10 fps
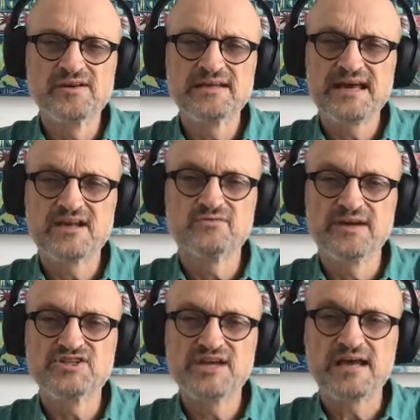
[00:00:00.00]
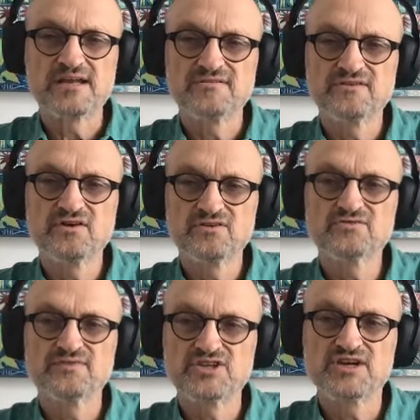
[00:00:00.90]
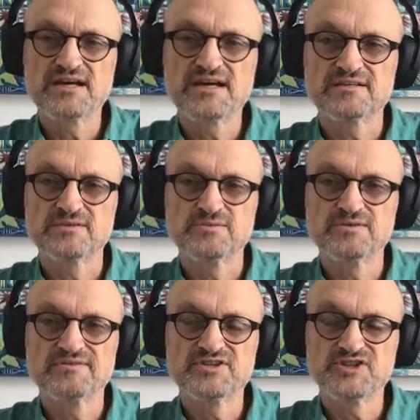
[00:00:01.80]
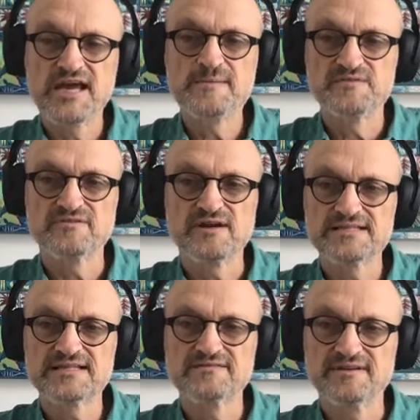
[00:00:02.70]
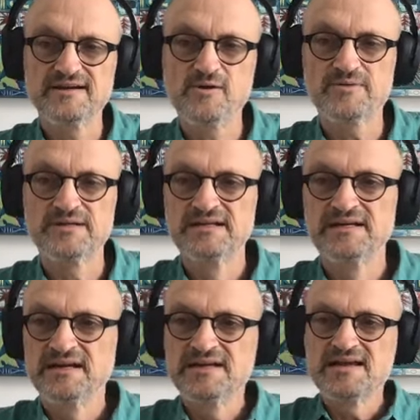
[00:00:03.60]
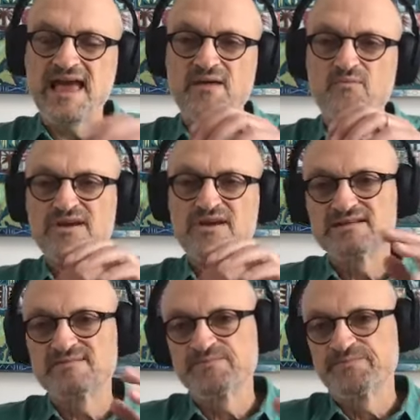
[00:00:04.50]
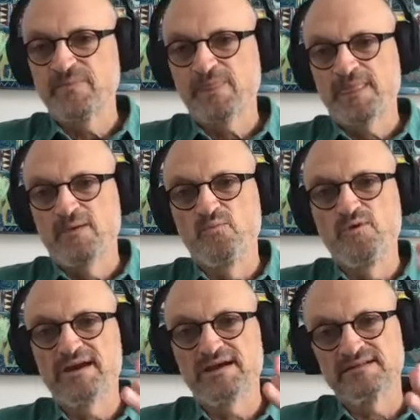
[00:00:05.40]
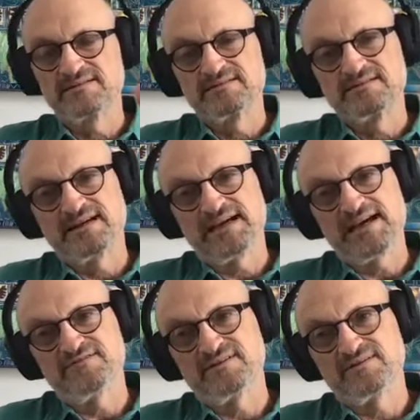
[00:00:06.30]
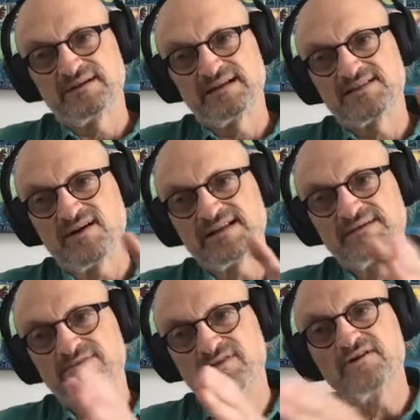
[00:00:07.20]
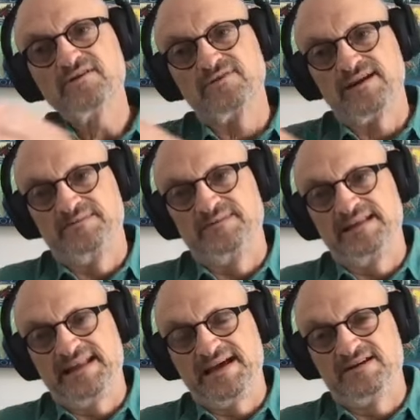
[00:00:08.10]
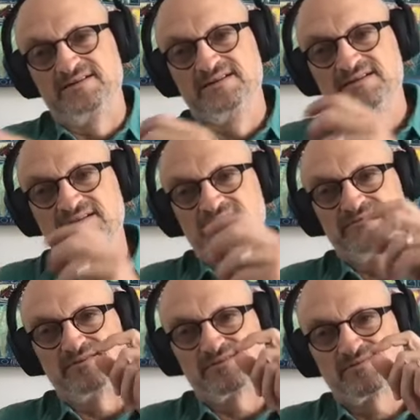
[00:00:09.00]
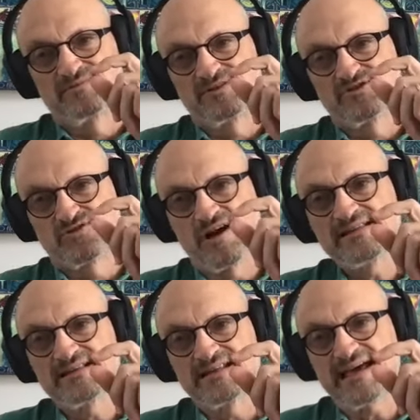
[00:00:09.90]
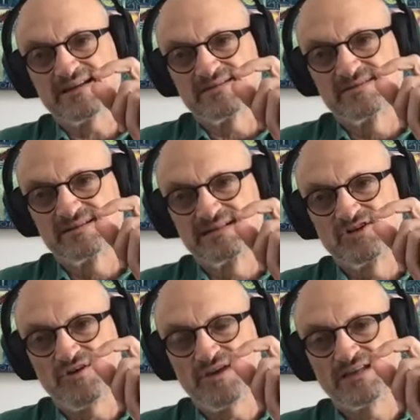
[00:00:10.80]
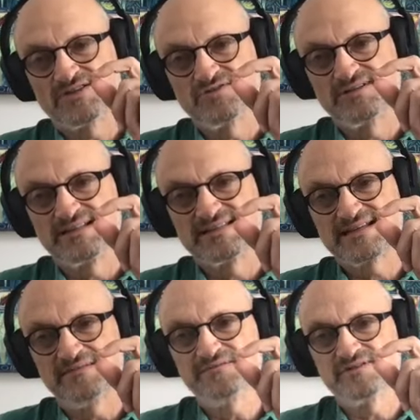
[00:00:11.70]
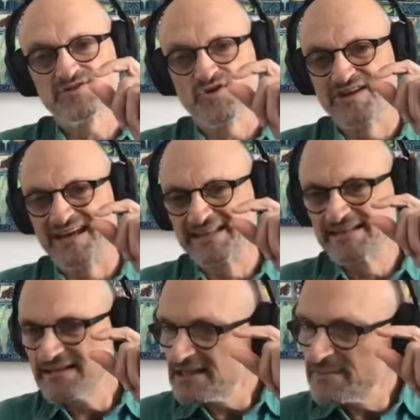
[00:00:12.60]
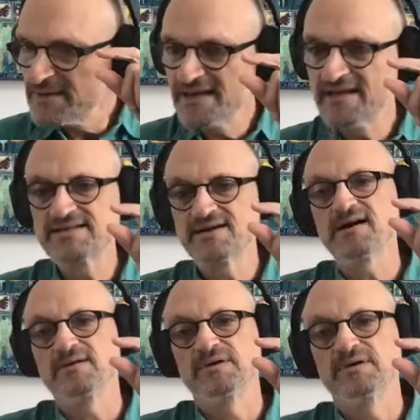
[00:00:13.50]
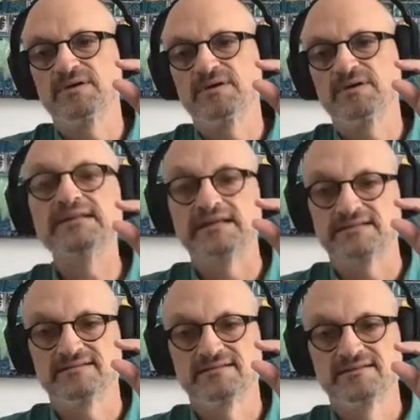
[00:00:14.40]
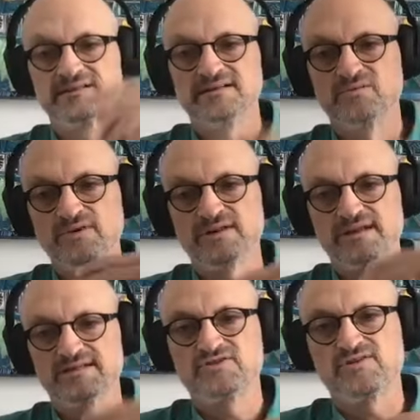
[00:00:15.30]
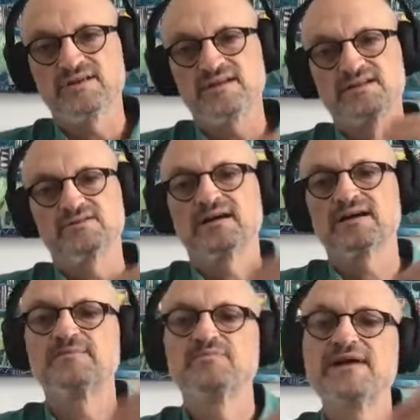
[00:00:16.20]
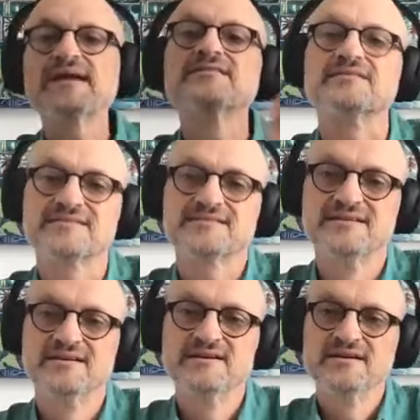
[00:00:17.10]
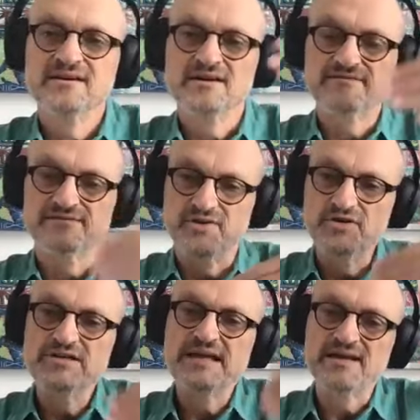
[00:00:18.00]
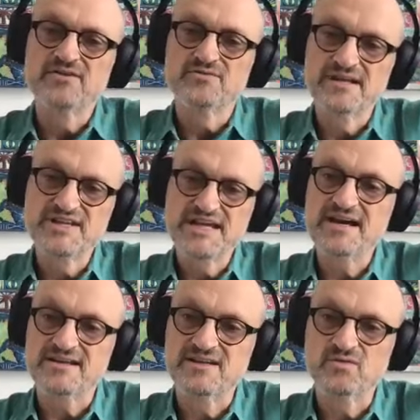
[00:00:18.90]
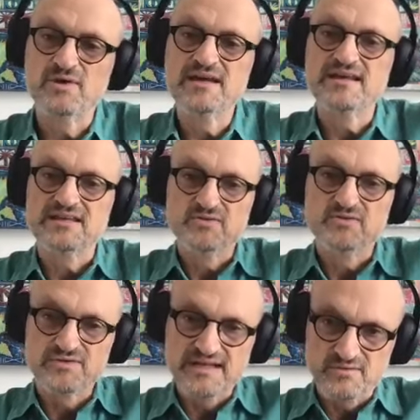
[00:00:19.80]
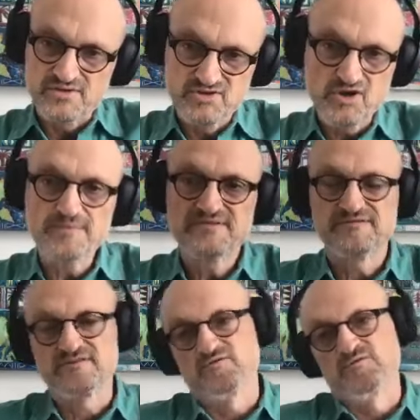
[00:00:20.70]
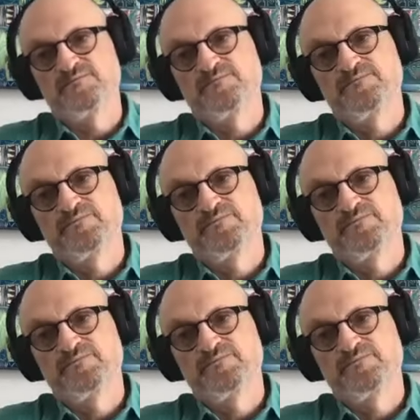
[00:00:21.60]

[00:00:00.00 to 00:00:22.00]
Learning how to reach out. You forgot to reach out. You were ashamed for asking for help. And we can we can have an exciting program now for trying that out, going into your discomfort zone a little bit at a time and growing that. We turn it into like a practice of learning how to reach out in a way that you that was stopped for you.